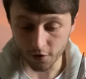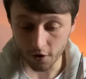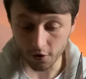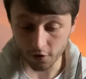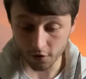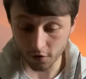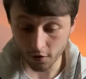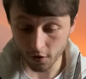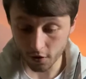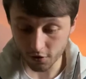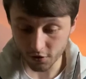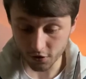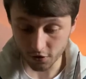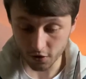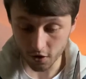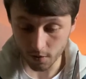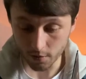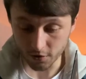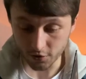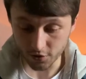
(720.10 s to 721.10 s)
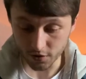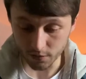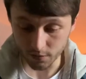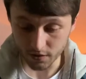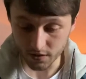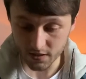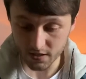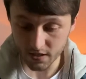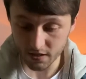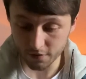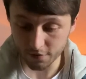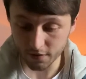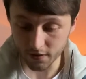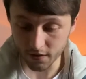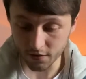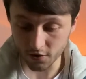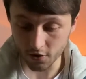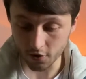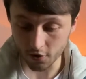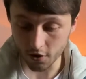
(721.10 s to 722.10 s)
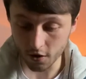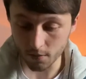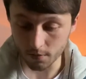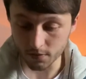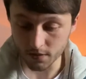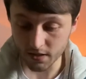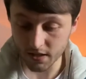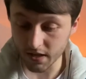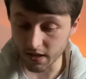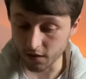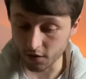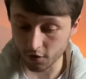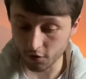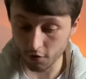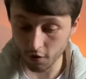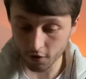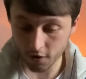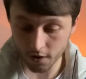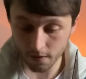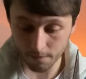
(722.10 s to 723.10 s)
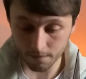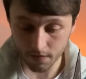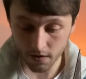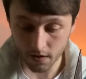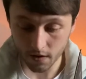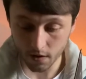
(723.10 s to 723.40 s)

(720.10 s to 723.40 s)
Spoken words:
another audio commentary with Cinephilia.com's Keith Crocker.